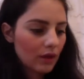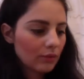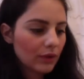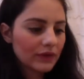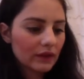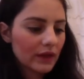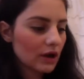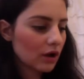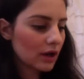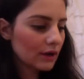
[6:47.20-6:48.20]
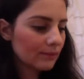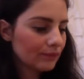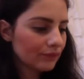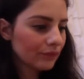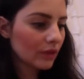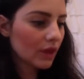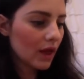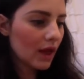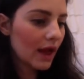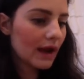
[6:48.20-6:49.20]
put the lid on,
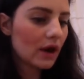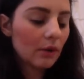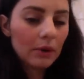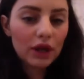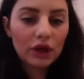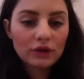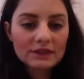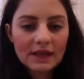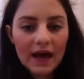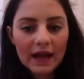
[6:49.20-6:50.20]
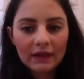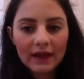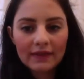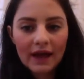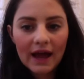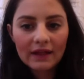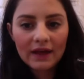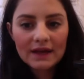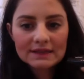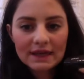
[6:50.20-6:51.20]
and now I'm going to use the highlight. And the highlight
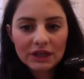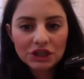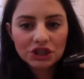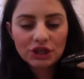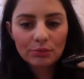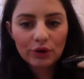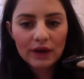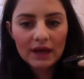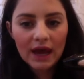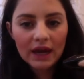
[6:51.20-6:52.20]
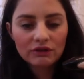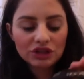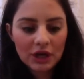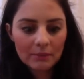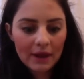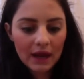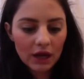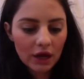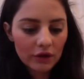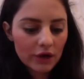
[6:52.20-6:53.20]
is like a shimmery kind of champagne
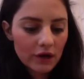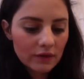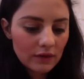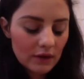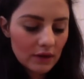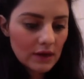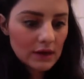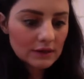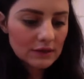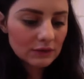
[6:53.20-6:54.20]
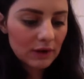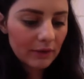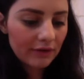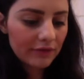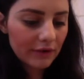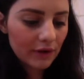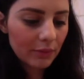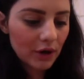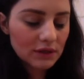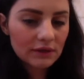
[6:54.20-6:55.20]
color. This is one of my favorite
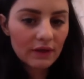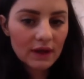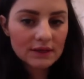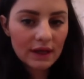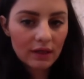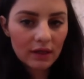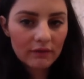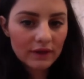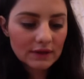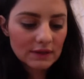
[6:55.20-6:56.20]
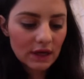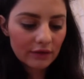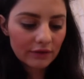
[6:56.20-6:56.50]
parts of this. I love this stuff.